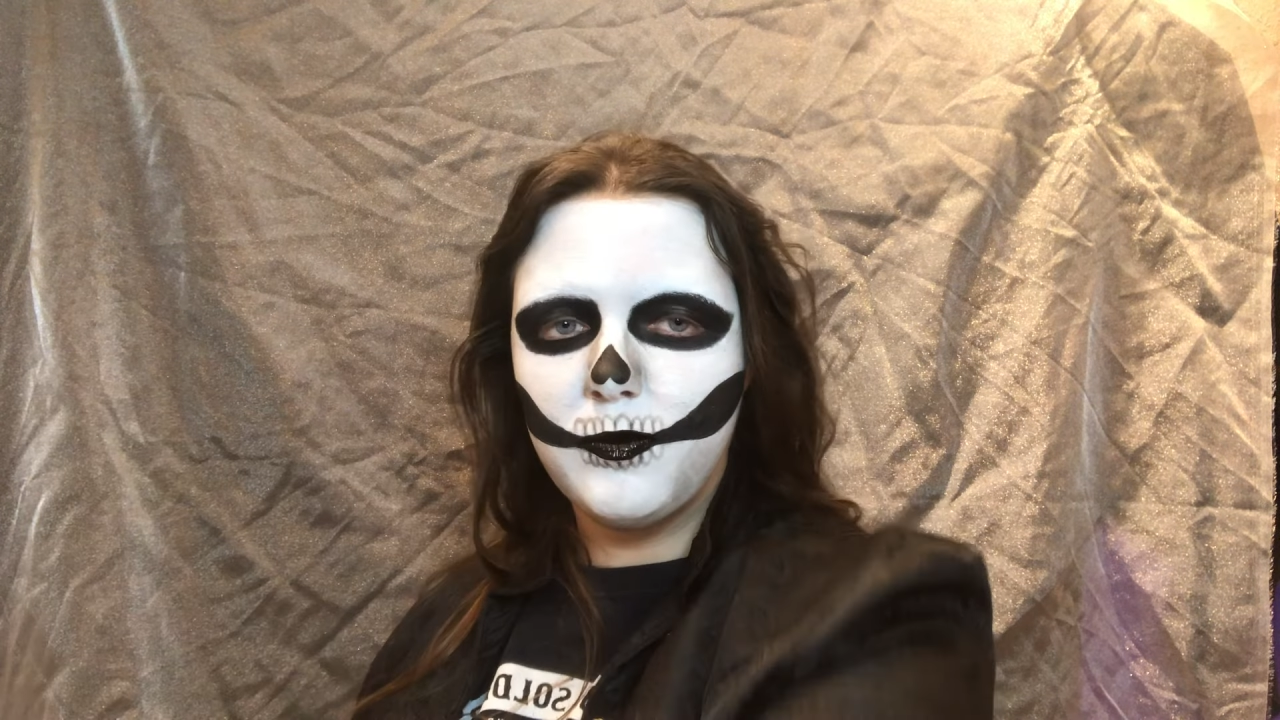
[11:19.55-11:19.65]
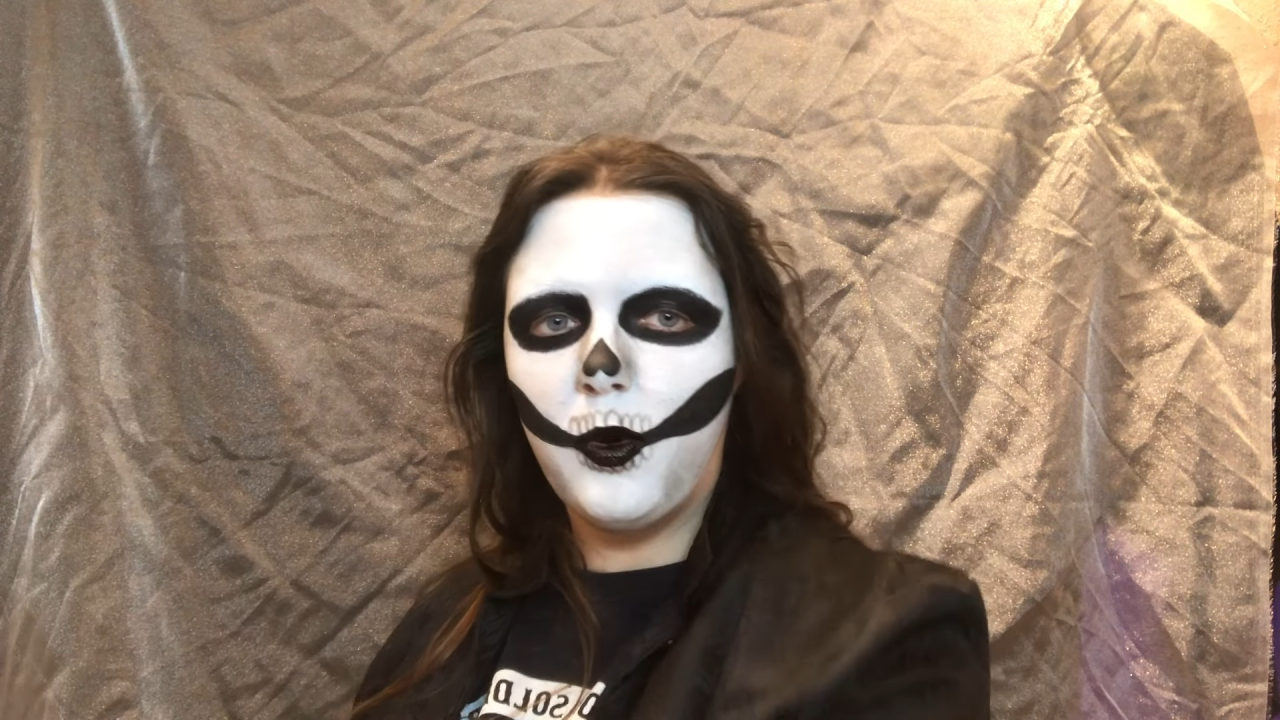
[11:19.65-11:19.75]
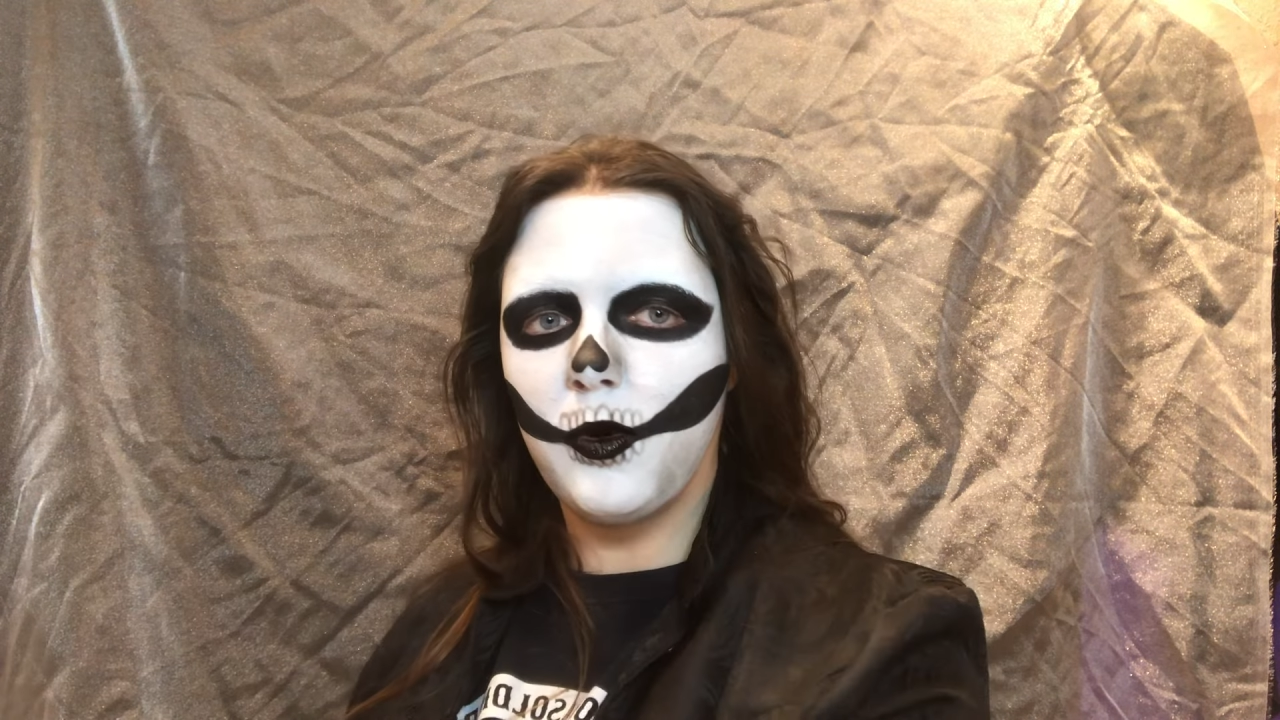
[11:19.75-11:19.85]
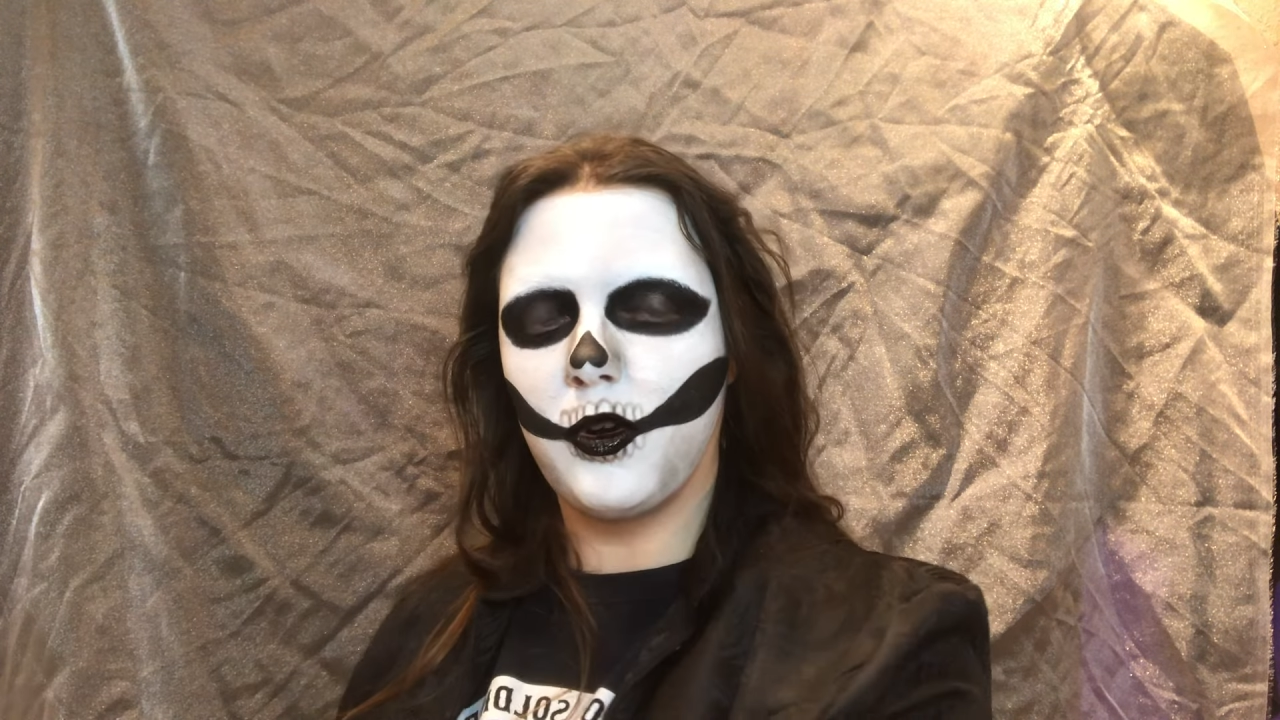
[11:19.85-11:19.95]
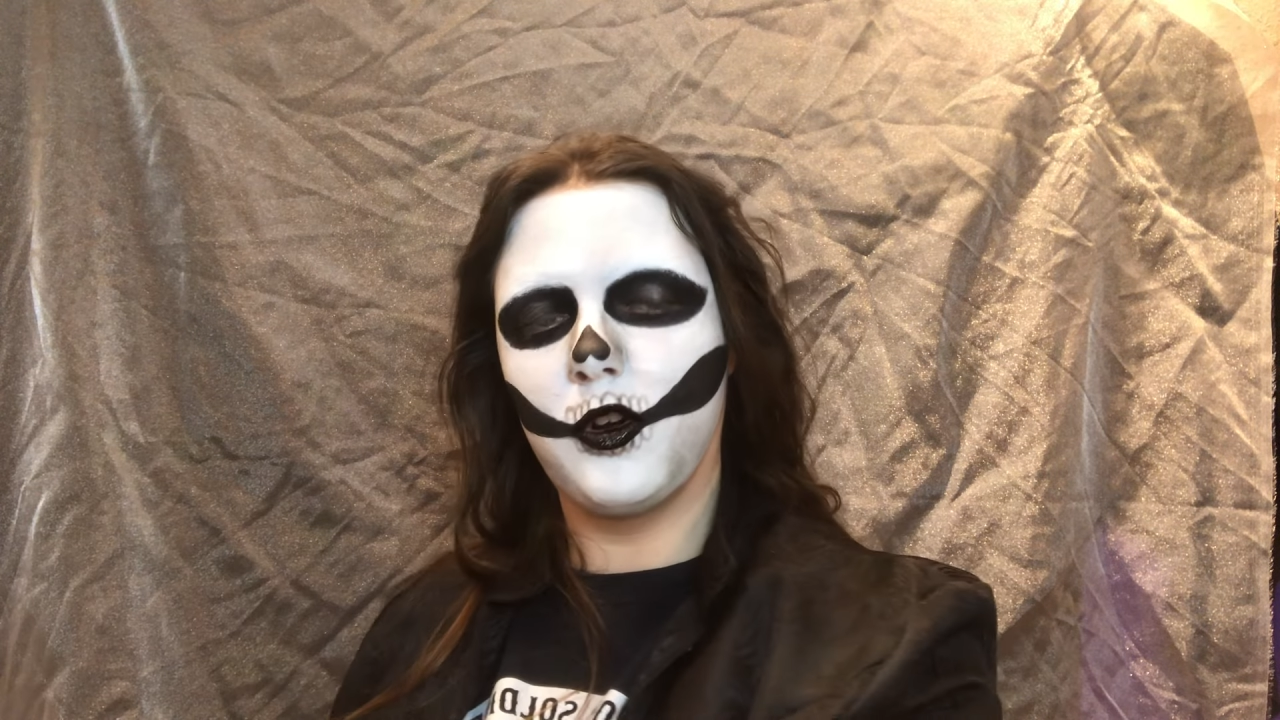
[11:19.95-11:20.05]

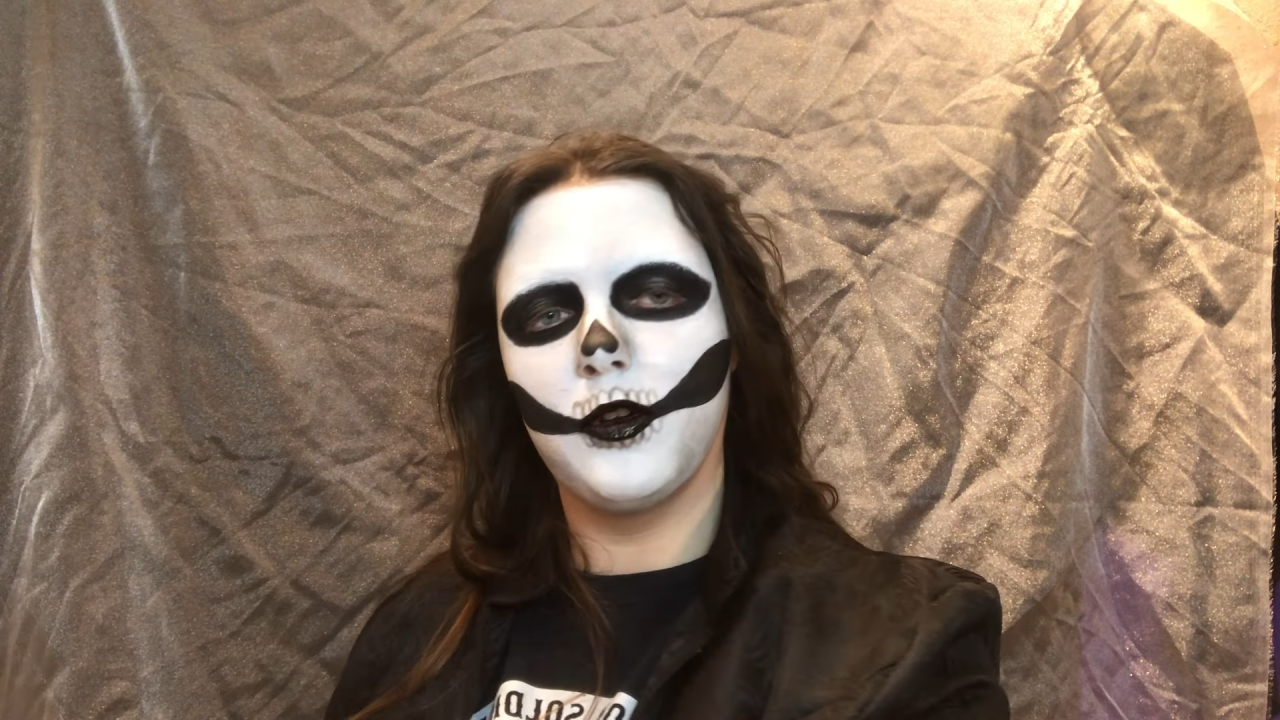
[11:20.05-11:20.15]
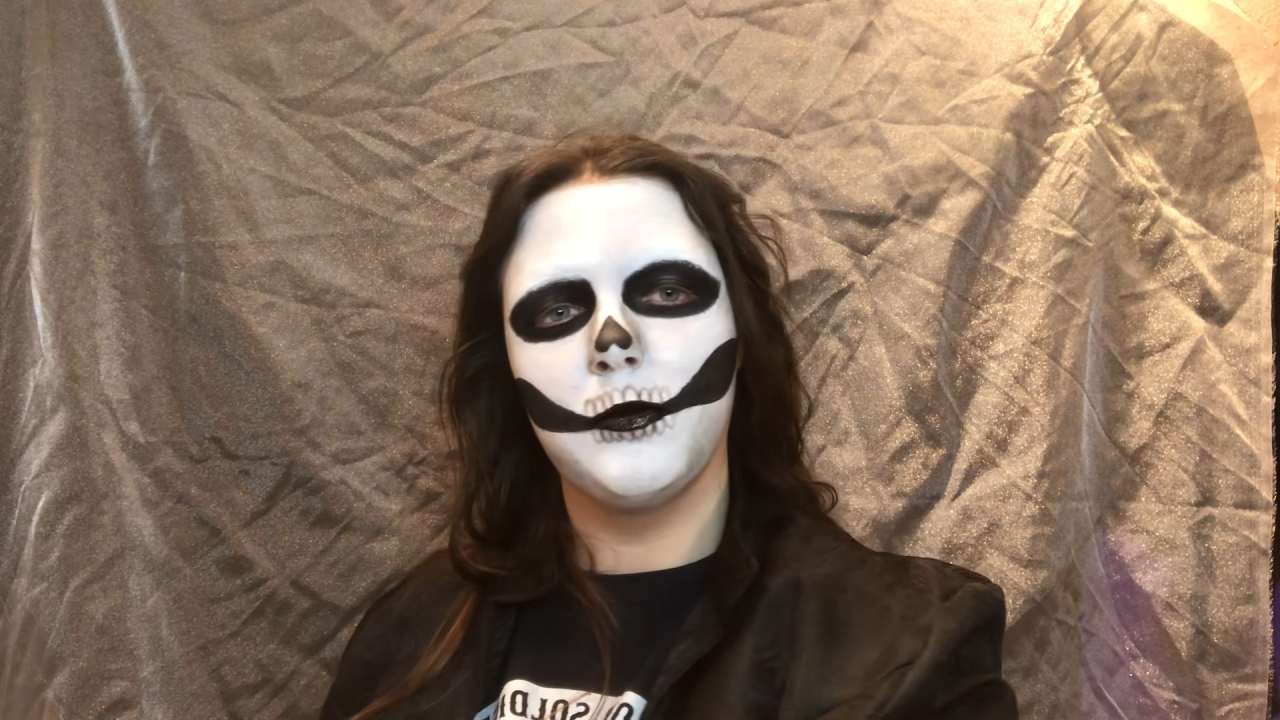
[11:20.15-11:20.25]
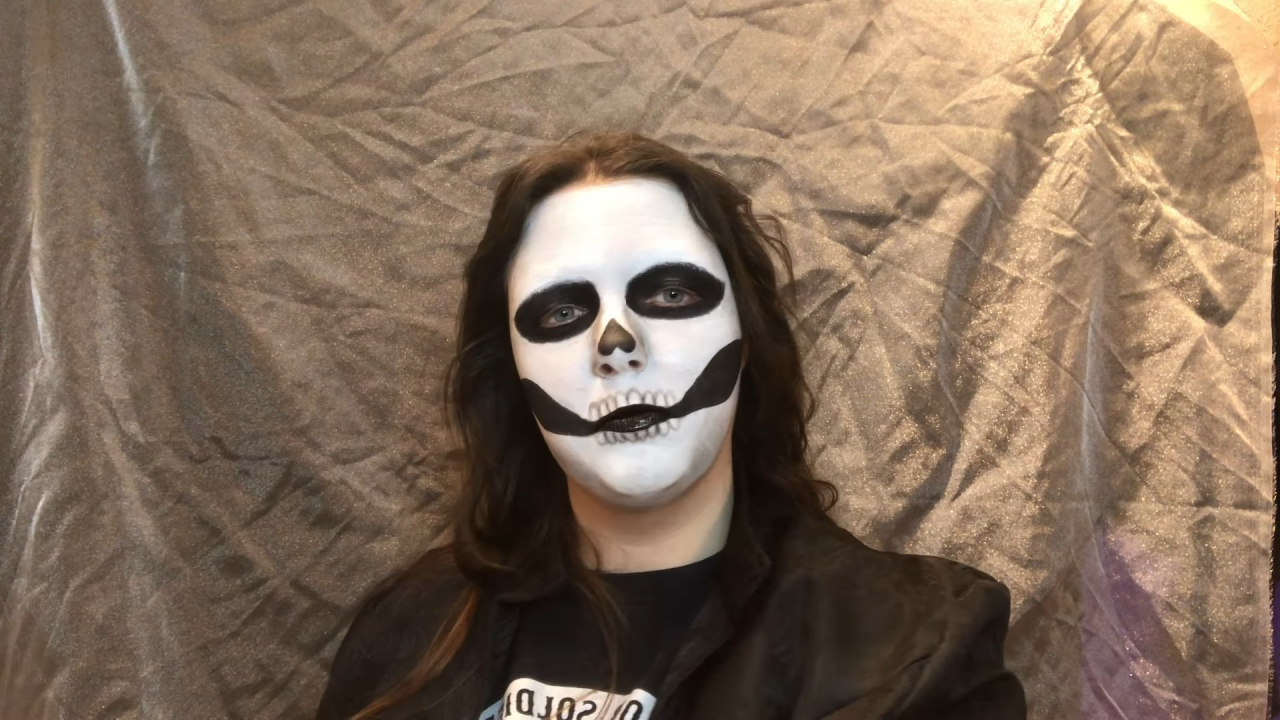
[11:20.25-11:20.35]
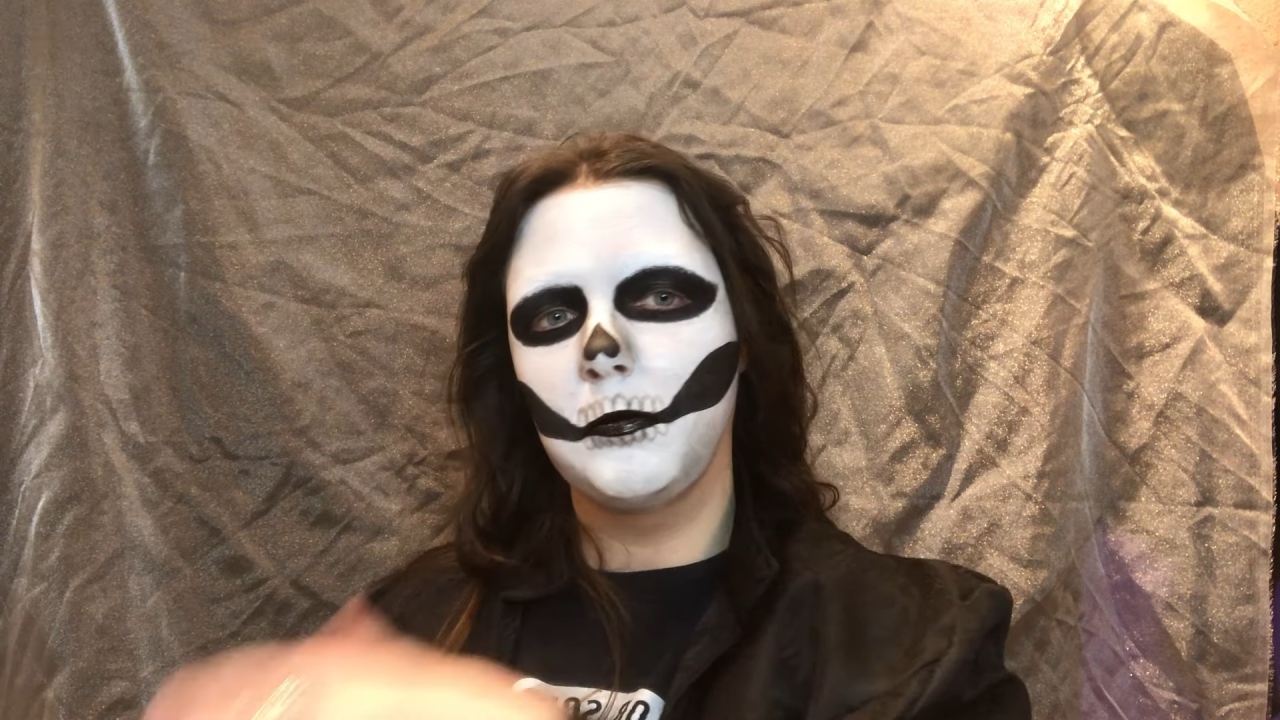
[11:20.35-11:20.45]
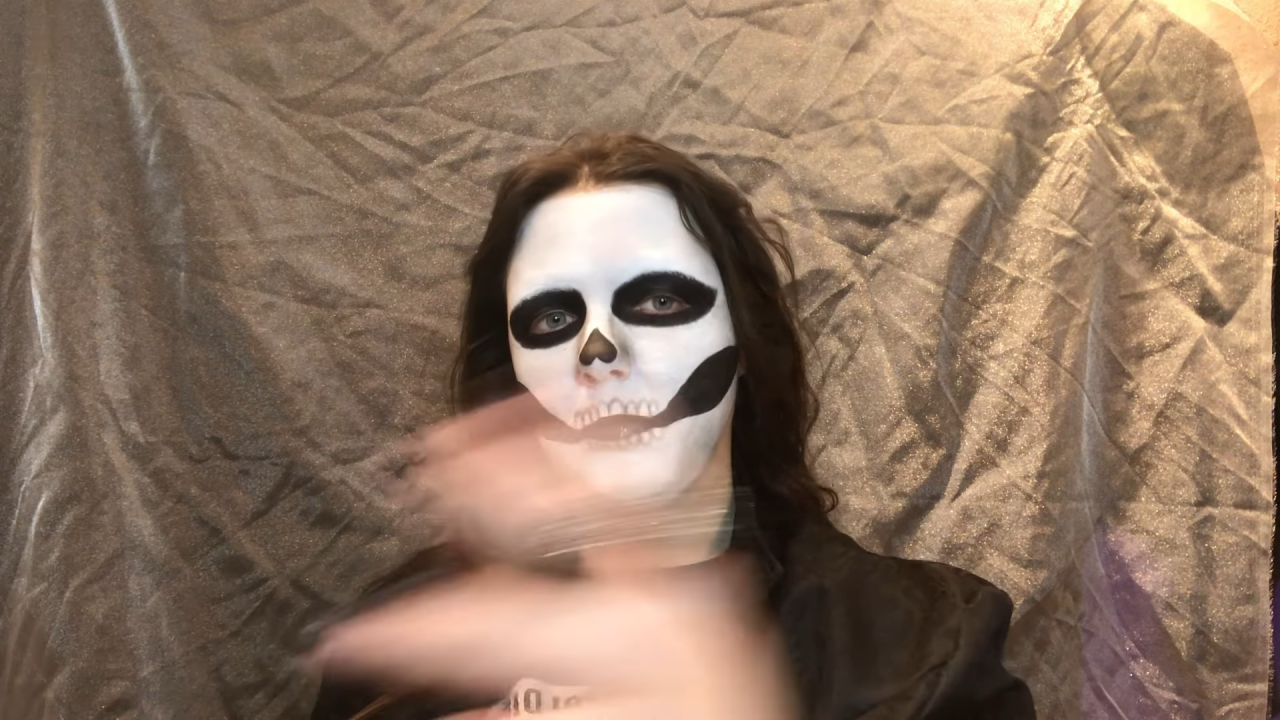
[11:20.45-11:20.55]
more